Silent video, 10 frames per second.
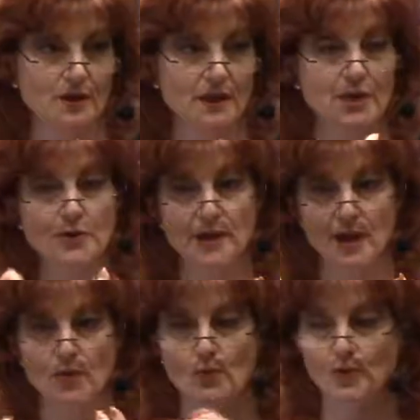and
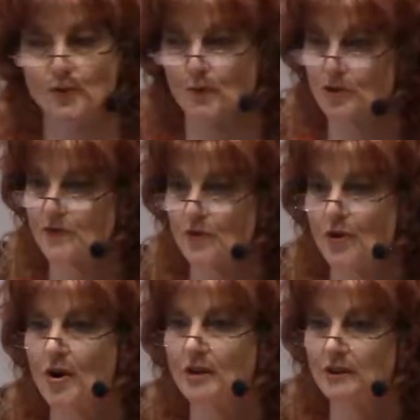creating a world that works for
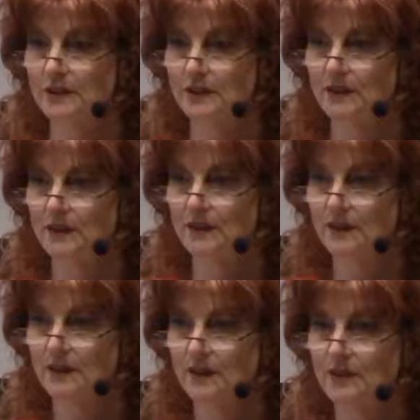all.
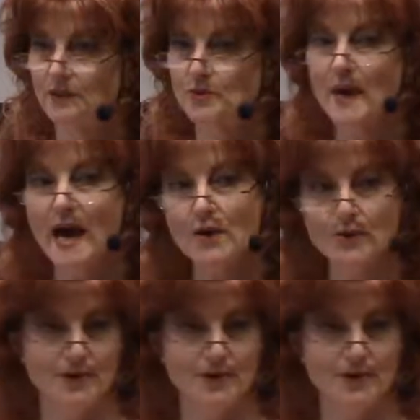There's power